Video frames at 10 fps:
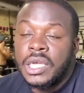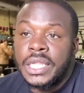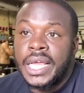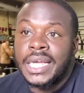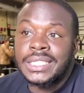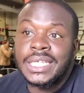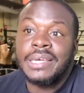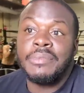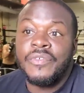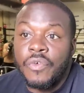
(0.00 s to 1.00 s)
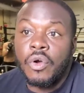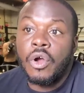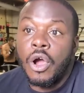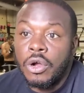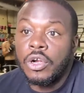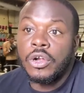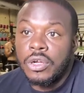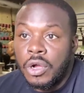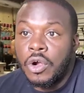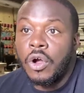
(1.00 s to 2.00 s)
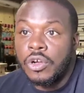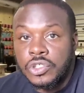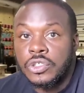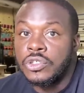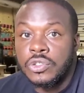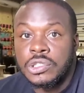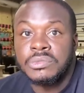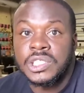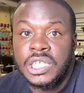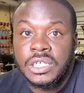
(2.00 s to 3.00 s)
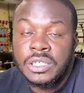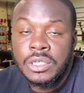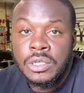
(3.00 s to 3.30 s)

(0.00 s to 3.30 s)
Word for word: And like I said before, hunger will cause you to do some shit